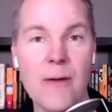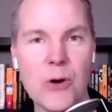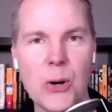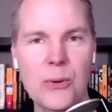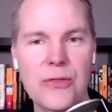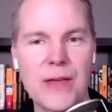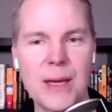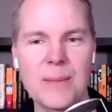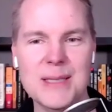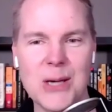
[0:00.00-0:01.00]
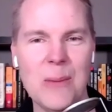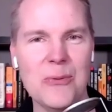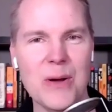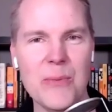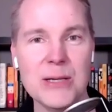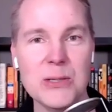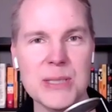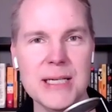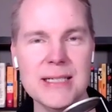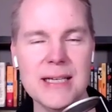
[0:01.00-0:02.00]
Evernote themed top 3
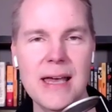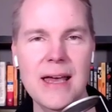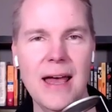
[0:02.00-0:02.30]
resources.